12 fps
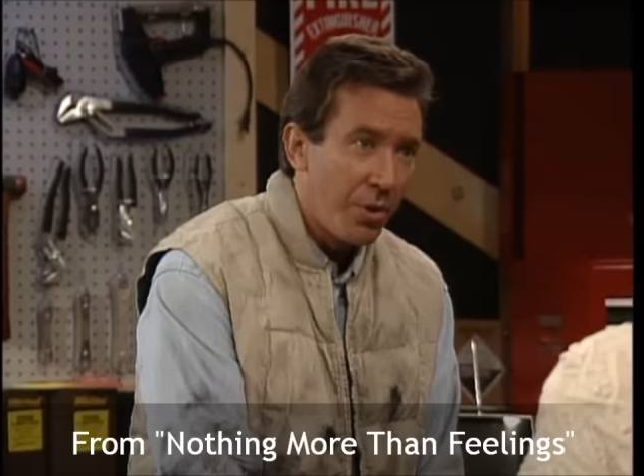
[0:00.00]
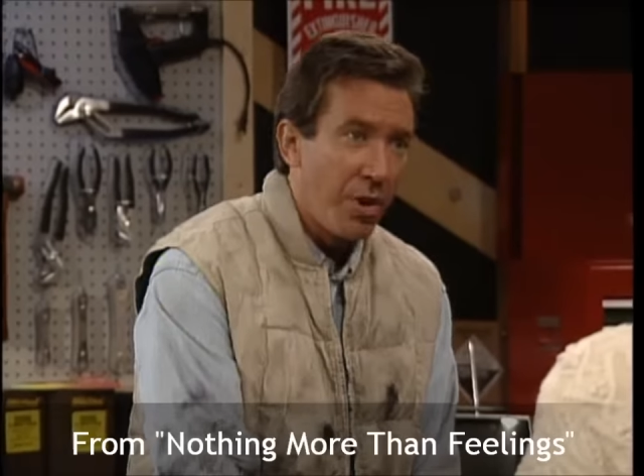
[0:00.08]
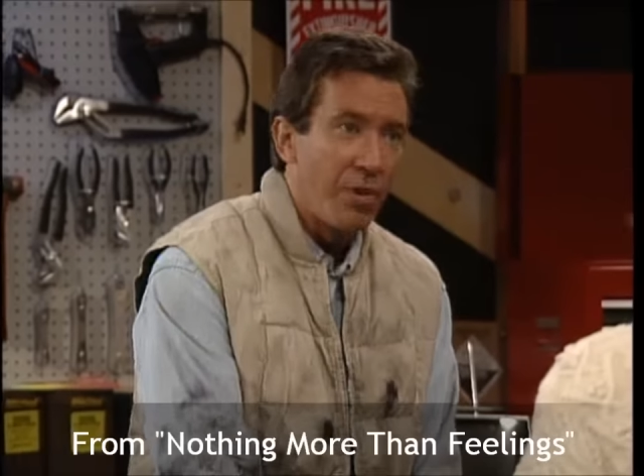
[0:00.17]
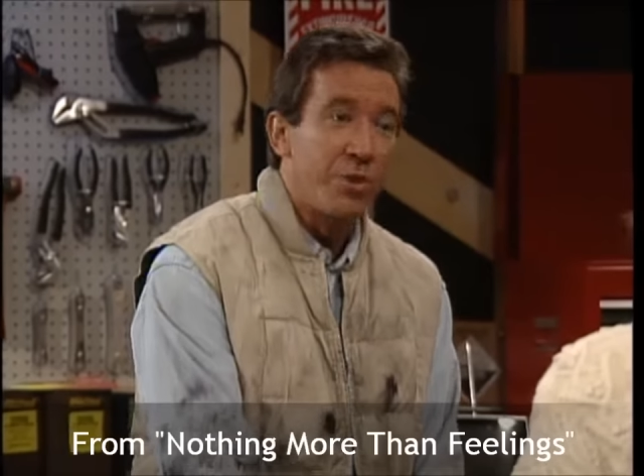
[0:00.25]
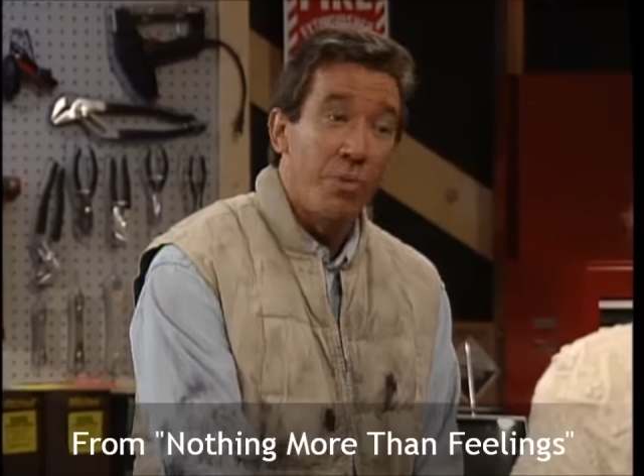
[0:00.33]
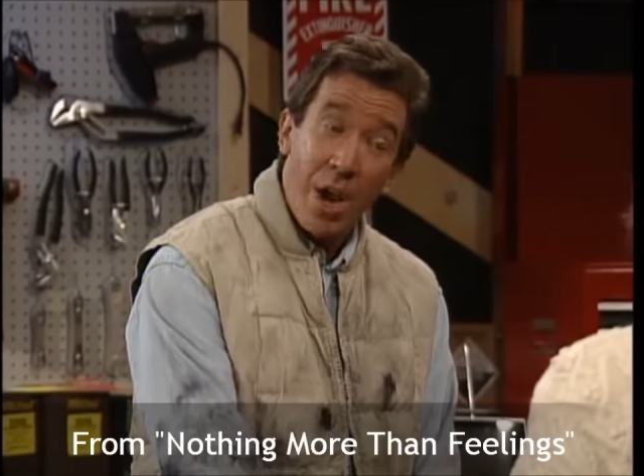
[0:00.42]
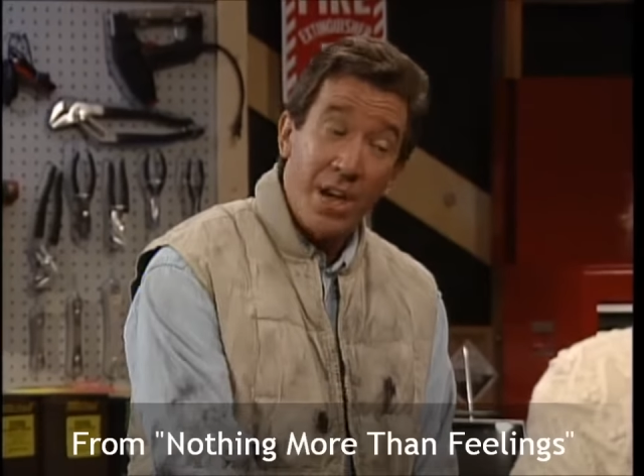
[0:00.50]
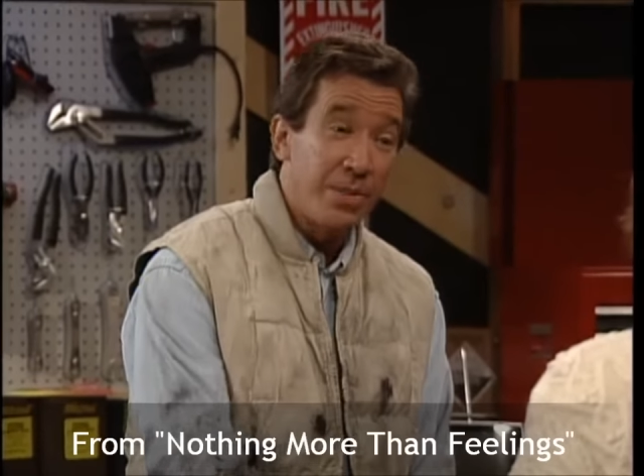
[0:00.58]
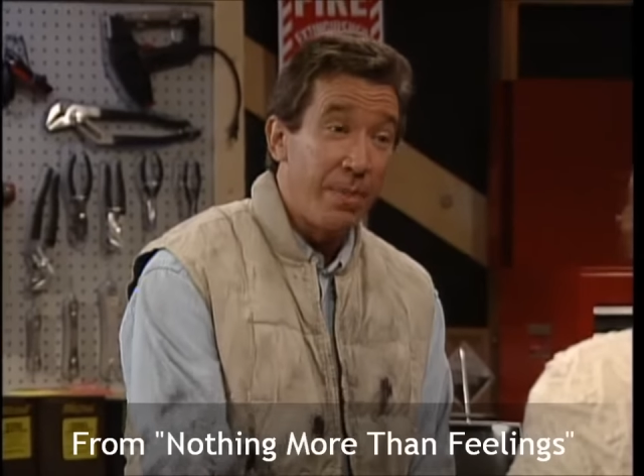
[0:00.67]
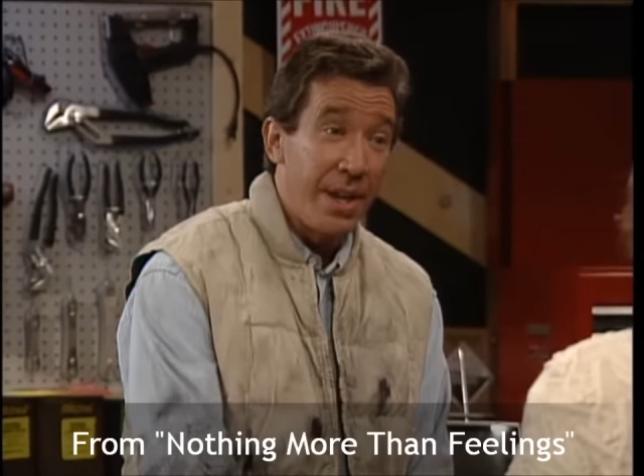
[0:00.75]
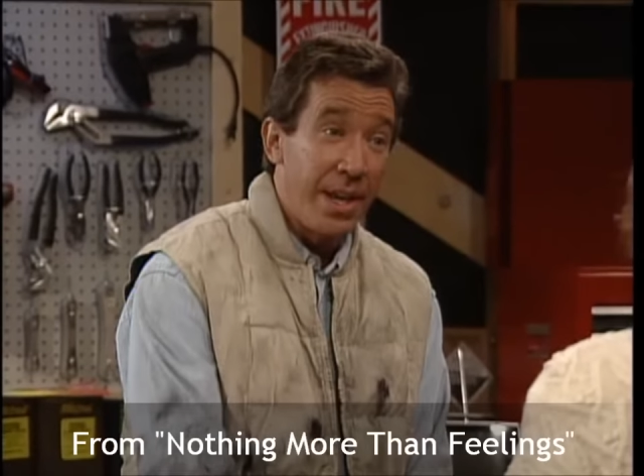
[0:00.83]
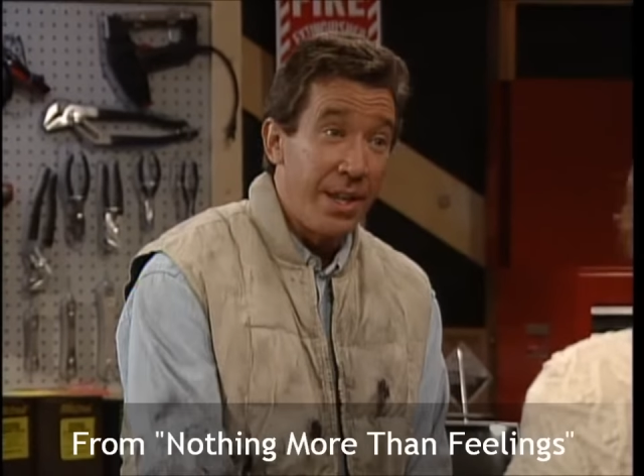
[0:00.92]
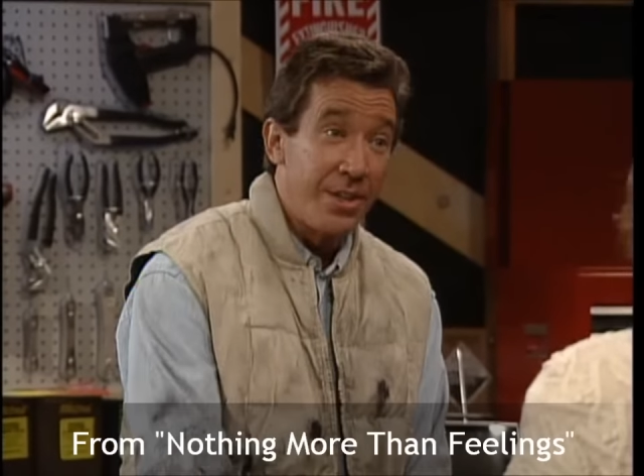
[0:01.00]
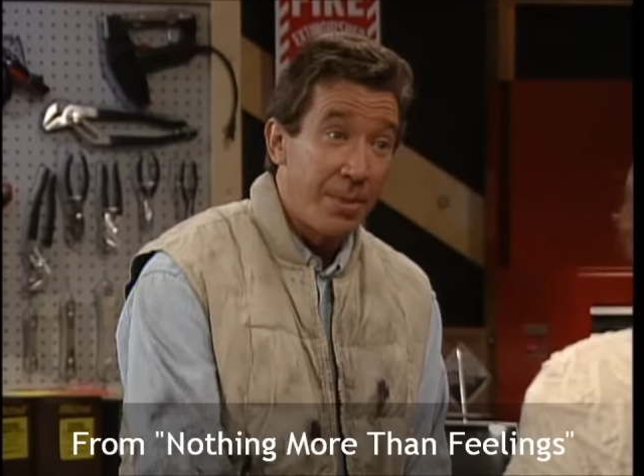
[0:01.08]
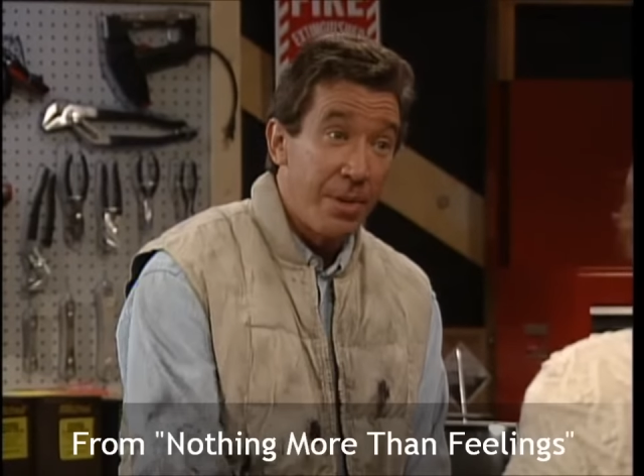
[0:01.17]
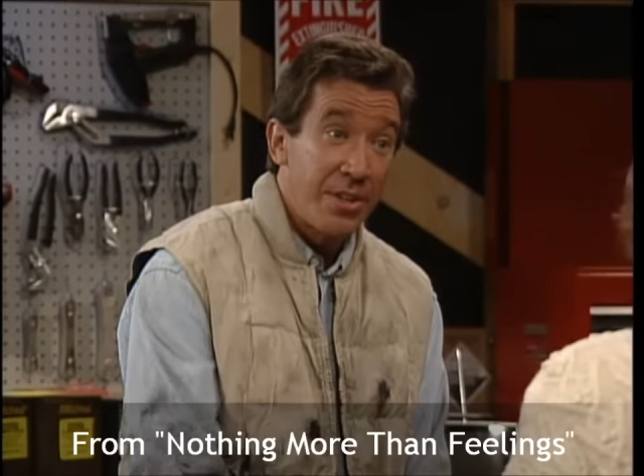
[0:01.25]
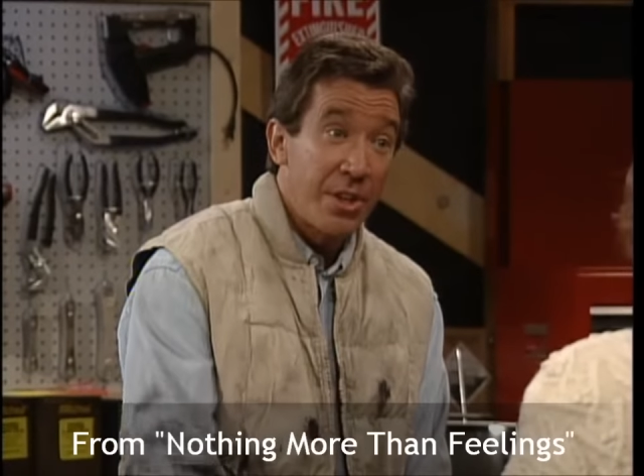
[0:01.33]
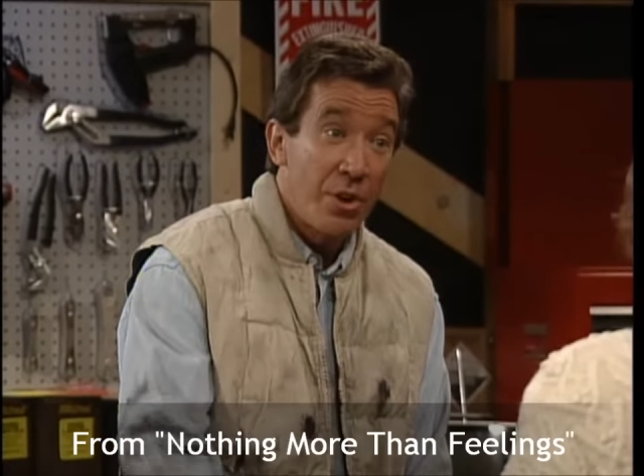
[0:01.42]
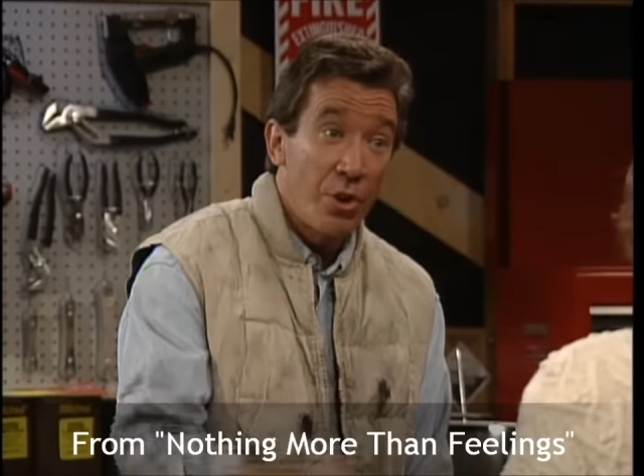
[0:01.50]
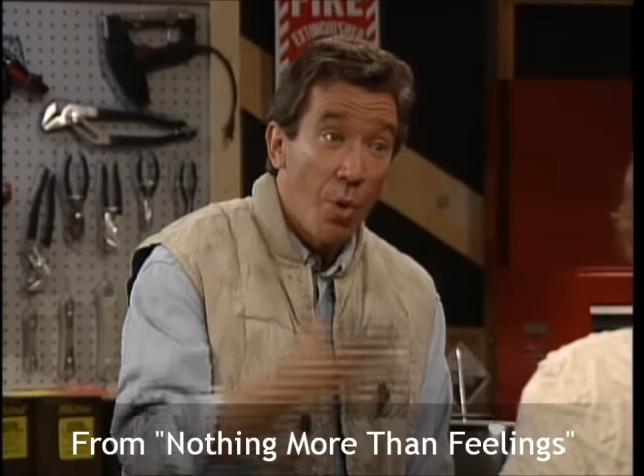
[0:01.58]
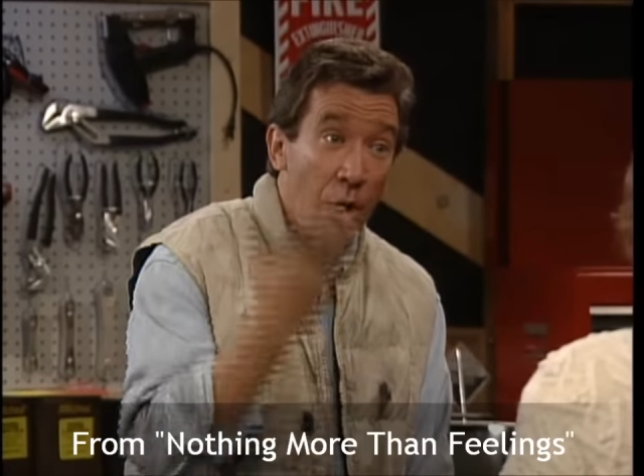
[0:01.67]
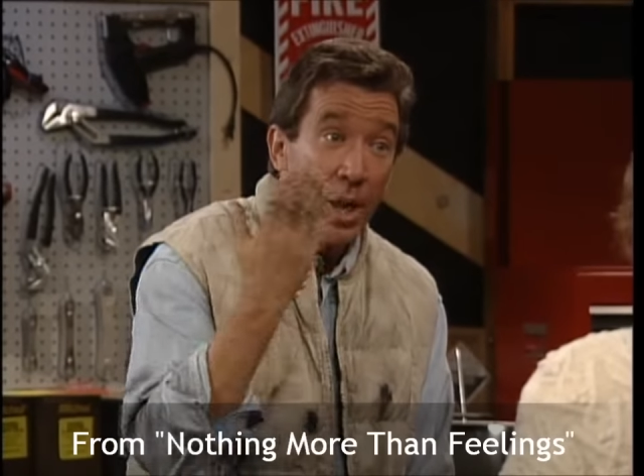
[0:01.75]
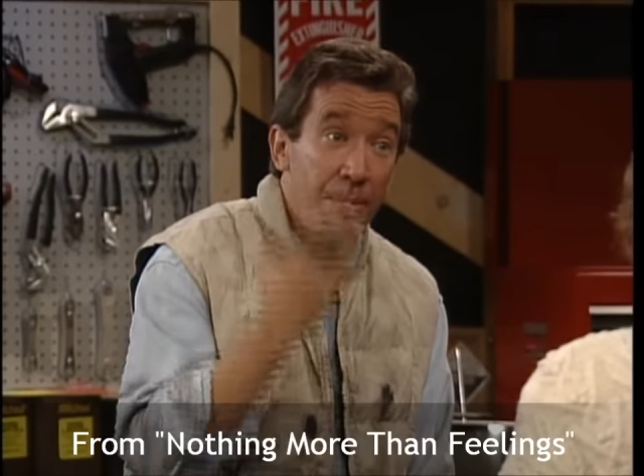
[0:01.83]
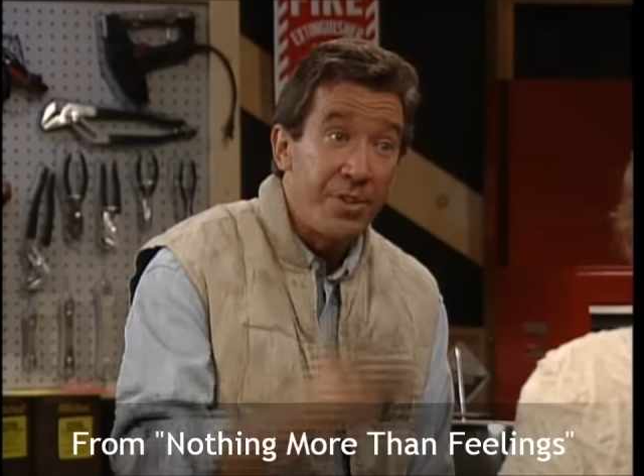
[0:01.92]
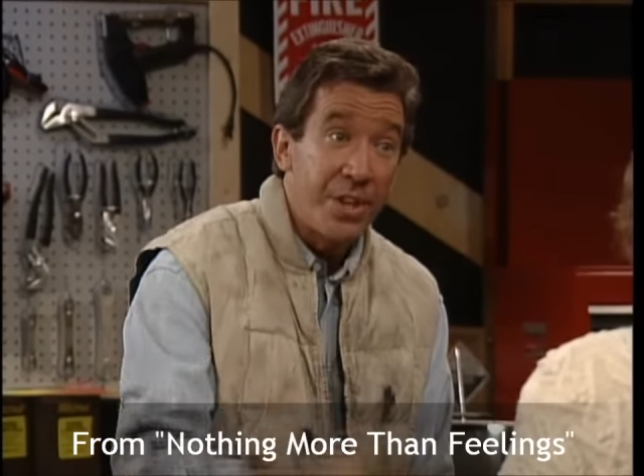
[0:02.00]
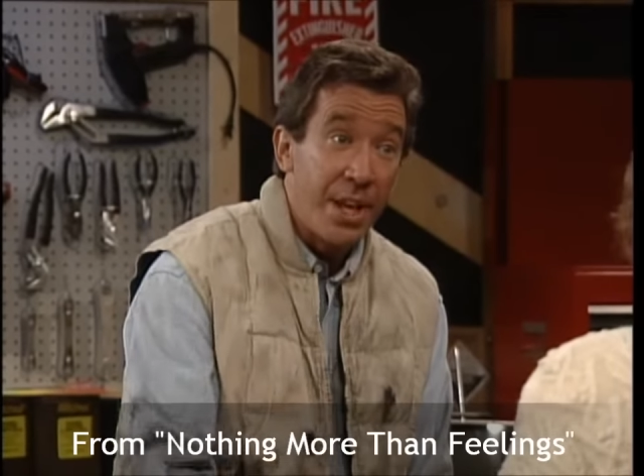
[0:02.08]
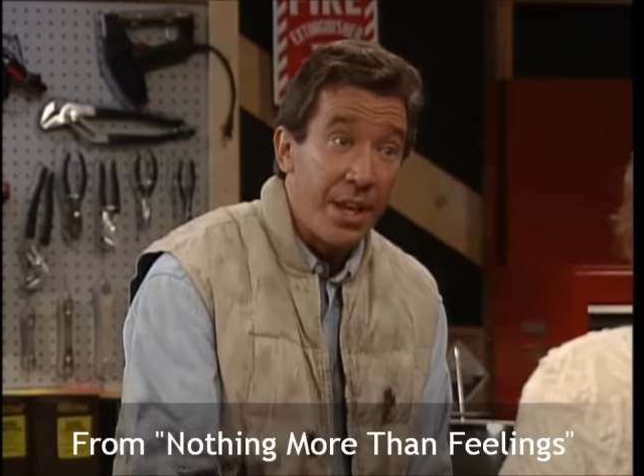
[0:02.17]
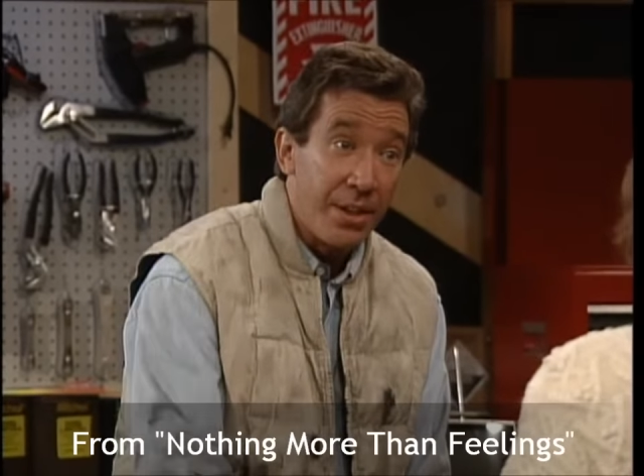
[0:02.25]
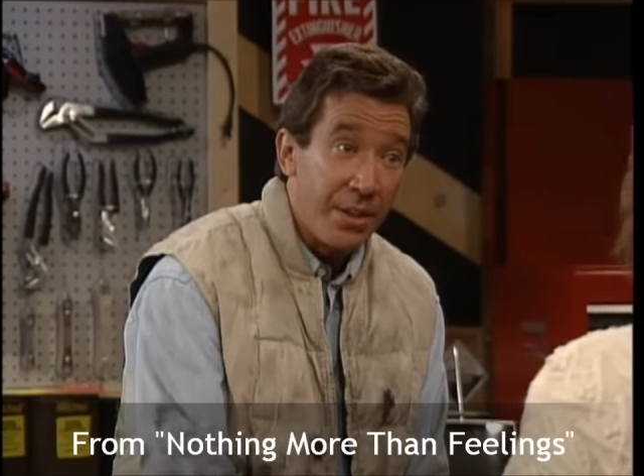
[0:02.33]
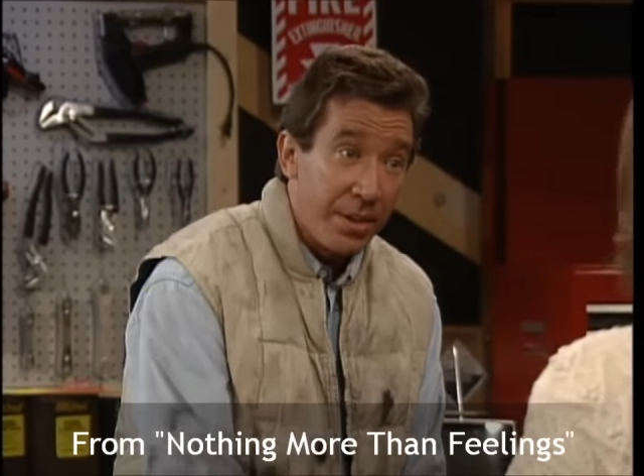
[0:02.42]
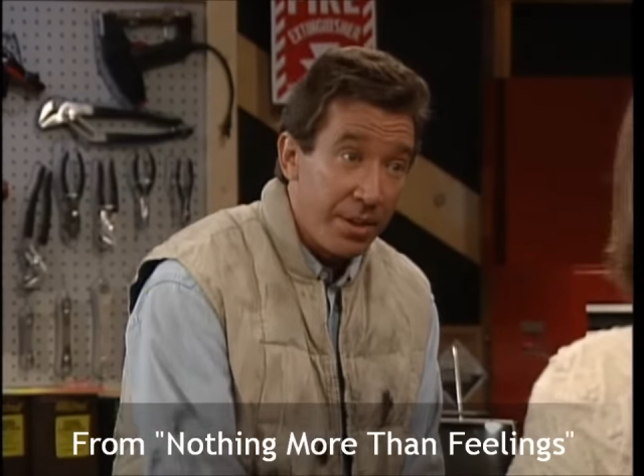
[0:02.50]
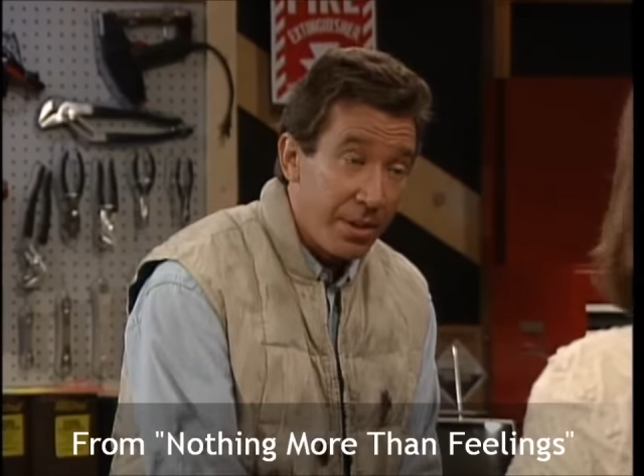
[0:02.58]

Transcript: With all those rocks in my head, sometimes I don't know what I'm saying.